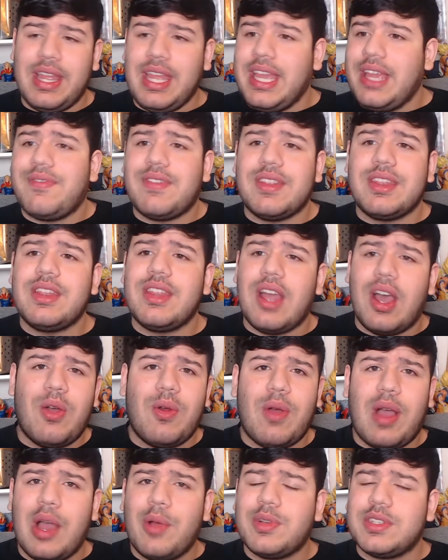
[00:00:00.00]
even
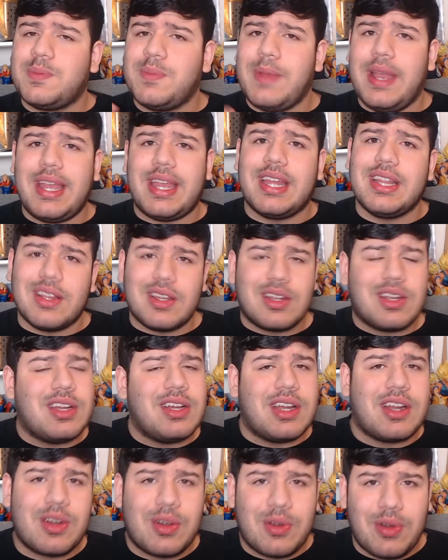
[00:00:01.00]
though I was making the
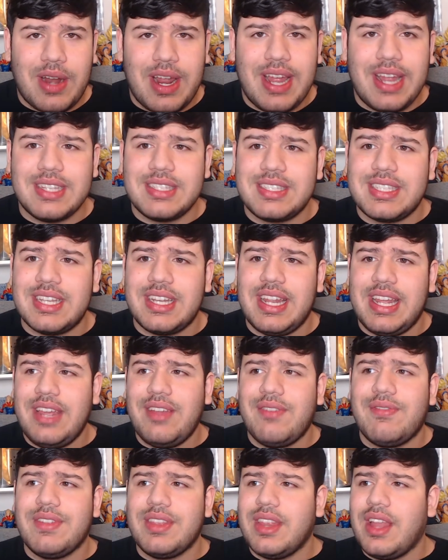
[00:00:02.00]
good grades and
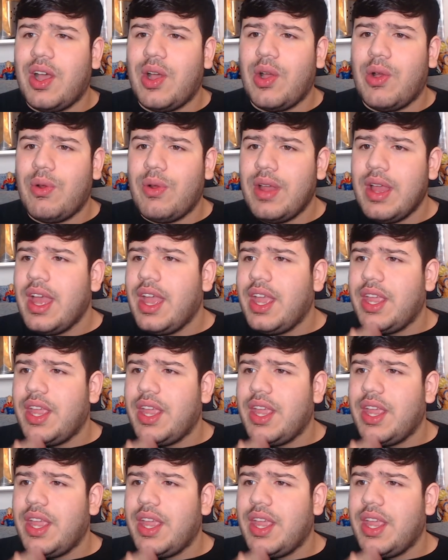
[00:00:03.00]
even though,